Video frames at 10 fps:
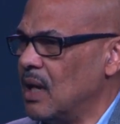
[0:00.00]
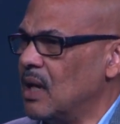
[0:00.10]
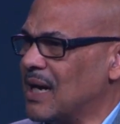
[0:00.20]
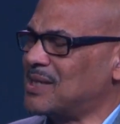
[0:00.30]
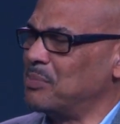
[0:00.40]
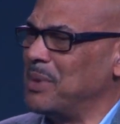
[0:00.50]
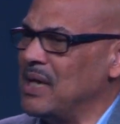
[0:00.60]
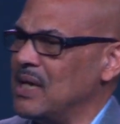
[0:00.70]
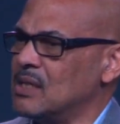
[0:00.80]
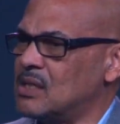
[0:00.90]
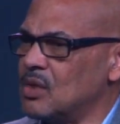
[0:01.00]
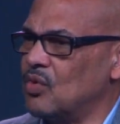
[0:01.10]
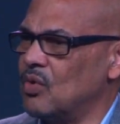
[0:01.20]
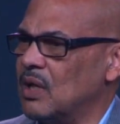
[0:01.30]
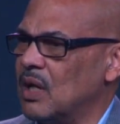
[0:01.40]
Lust means
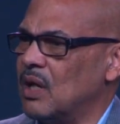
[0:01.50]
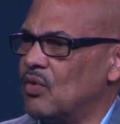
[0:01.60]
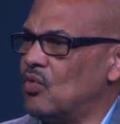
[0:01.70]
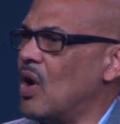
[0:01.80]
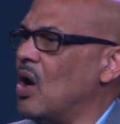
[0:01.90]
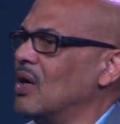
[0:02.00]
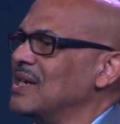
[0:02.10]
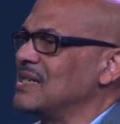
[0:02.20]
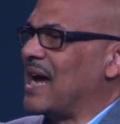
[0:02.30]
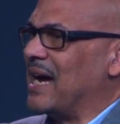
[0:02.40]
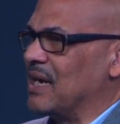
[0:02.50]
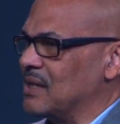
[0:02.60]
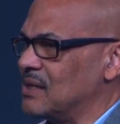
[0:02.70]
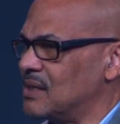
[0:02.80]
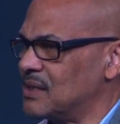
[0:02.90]
wrong
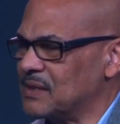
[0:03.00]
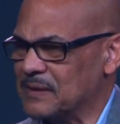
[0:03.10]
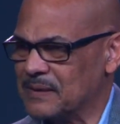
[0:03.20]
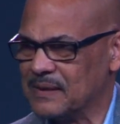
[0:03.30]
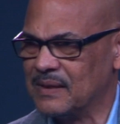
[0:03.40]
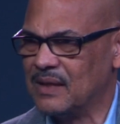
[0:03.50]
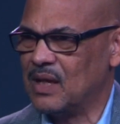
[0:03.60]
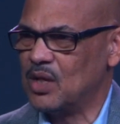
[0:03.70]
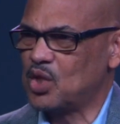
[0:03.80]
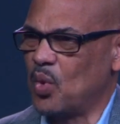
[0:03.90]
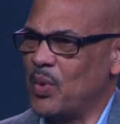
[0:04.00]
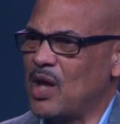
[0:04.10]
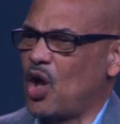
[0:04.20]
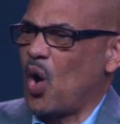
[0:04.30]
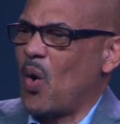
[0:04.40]
desires. So we
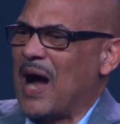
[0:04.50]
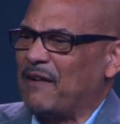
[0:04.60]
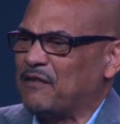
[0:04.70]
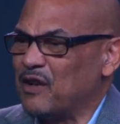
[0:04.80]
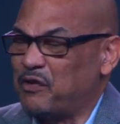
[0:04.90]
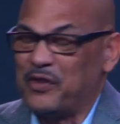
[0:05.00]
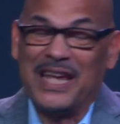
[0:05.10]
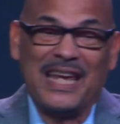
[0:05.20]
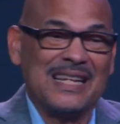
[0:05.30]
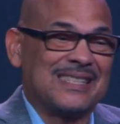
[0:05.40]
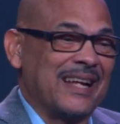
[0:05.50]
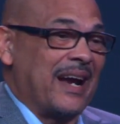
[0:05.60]
go after things that